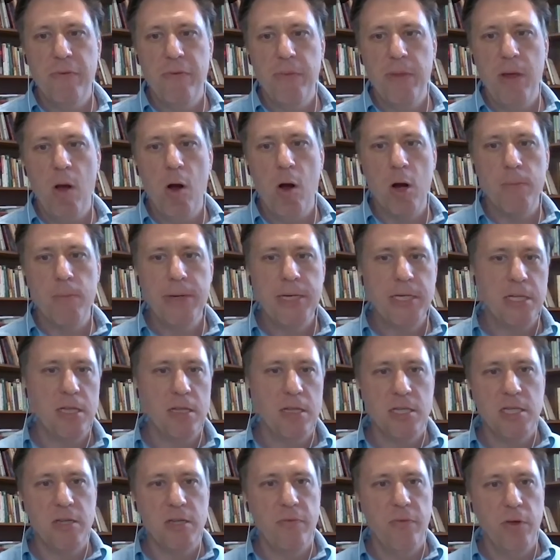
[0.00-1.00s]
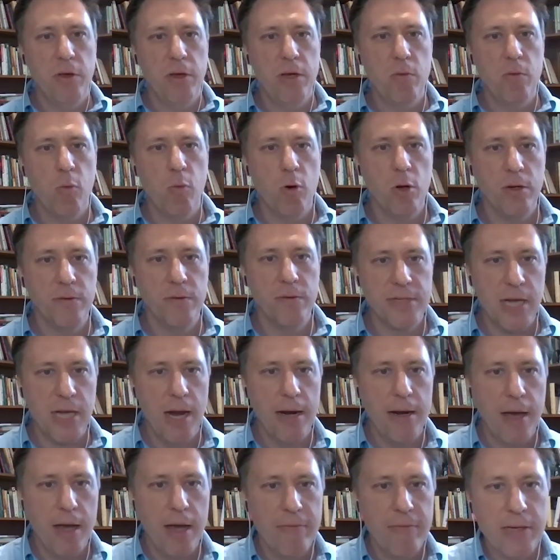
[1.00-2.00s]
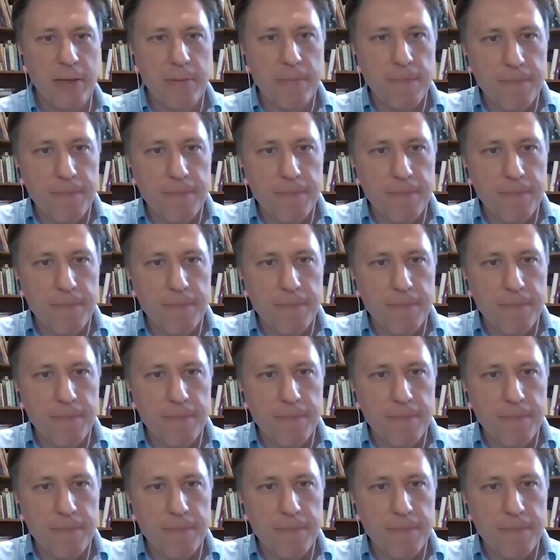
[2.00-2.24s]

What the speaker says: from the Army to the civilian world of skydiving?